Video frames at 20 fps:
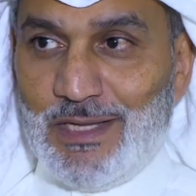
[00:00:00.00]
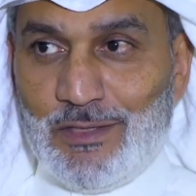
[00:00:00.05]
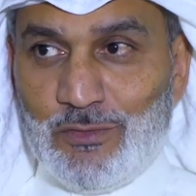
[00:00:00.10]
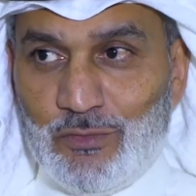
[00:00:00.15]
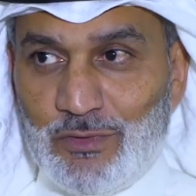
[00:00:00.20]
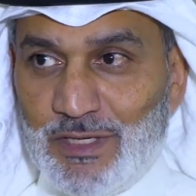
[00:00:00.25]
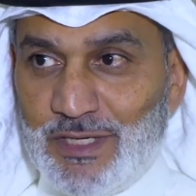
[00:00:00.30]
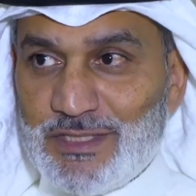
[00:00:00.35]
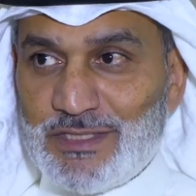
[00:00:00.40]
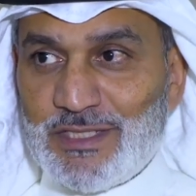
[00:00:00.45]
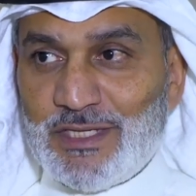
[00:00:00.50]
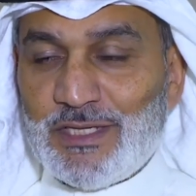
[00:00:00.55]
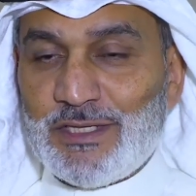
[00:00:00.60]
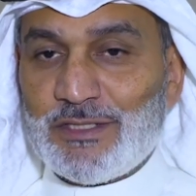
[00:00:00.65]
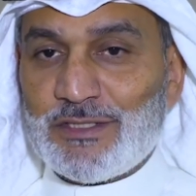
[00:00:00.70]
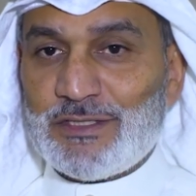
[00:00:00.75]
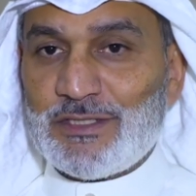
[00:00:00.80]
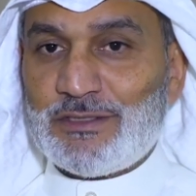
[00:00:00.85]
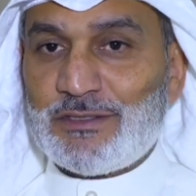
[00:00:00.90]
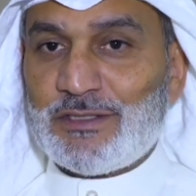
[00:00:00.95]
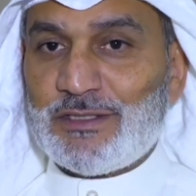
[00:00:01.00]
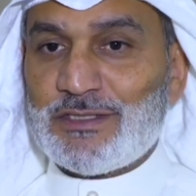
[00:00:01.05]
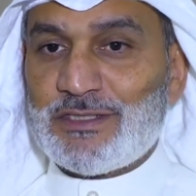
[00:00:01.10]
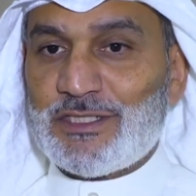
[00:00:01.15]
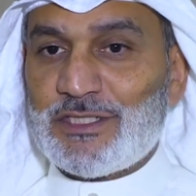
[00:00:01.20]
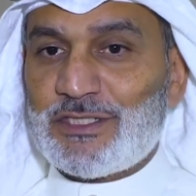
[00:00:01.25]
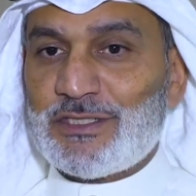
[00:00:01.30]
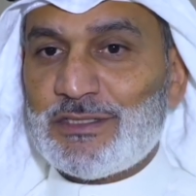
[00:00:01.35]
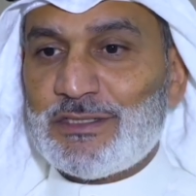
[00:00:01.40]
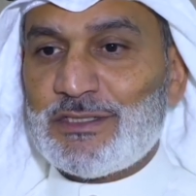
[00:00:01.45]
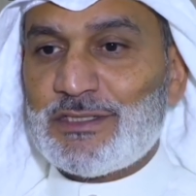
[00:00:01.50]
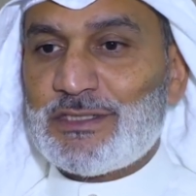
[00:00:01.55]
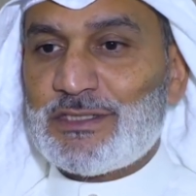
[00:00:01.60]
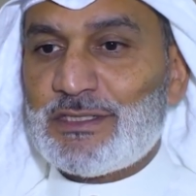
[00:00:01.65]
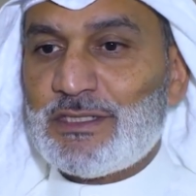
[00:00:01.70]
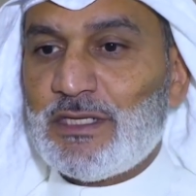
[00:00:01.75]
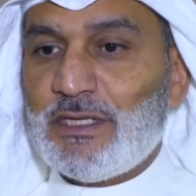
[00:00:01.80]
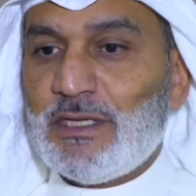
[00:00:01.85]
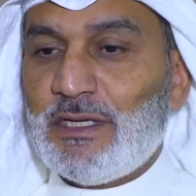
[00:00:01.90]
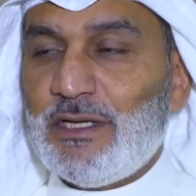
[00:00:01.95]
And when I say energy
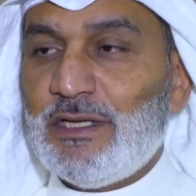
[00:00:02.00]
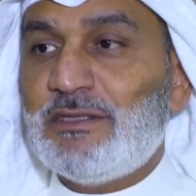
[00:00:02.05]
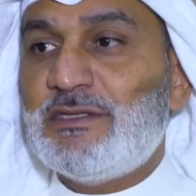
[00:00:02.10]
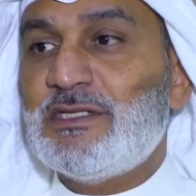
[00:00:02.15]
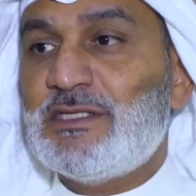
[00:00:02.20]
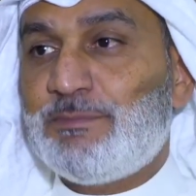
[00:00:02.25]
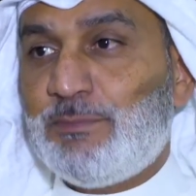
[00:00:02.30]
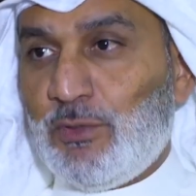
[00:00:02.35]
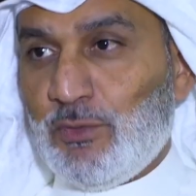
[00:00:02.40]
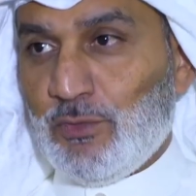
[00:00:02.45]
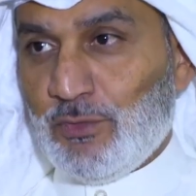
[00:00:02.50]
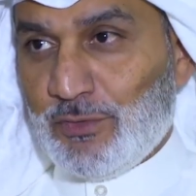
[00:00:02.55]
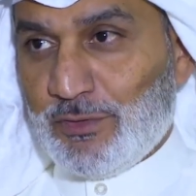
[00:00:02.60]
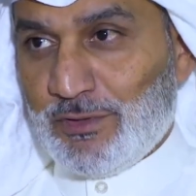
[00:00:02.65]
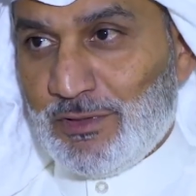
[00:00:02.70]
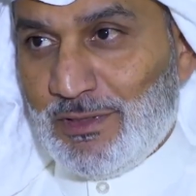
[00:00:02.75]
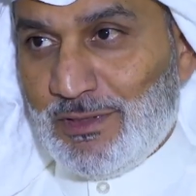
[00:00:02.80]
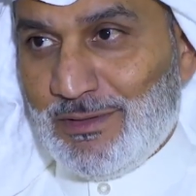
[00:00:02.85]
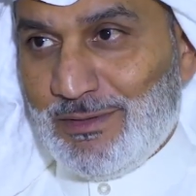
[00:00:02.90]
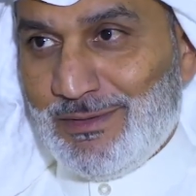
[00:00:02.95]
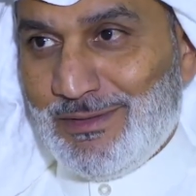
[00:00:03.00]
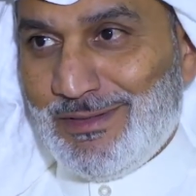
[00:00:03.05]
transitions, it is plural,